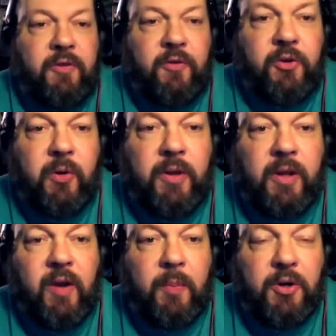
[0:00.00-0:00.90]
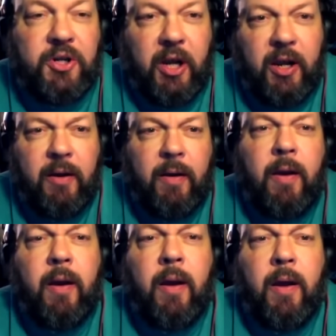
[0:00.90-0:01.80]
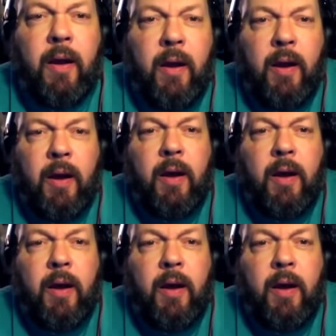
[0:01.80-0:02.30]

Thanks for doing this. I appreciate it. Hey, Matt.